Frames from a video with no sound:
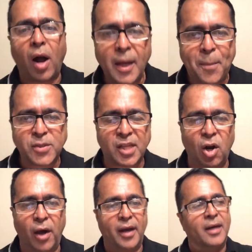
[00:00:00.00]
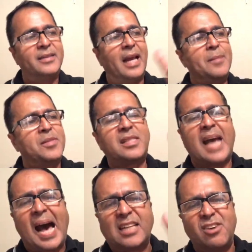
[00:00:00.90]
call the pussy lawyer. Tell him
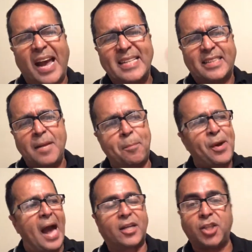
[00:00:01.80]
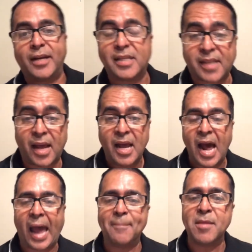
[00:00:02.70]
start writing pre-action. They
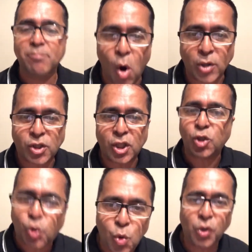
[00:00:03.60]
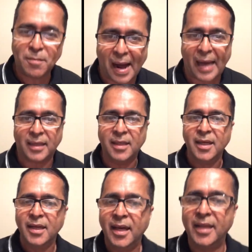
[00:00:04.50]
say I am the most sued
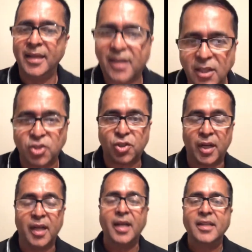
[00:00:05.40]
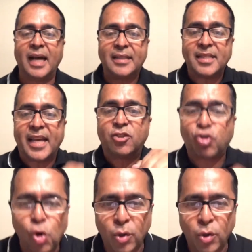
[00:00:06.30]
man in the country. That is a